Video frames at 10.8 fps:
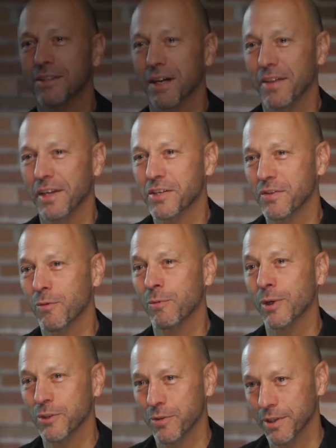John, thanks so
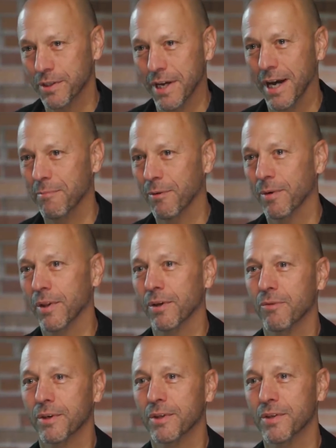much for your time. I really
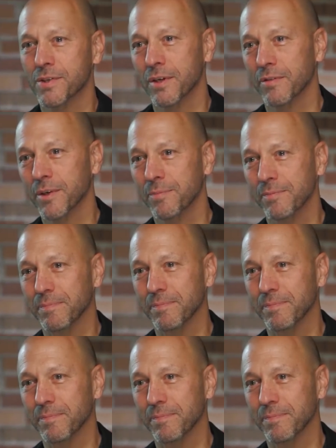look forward to this interview.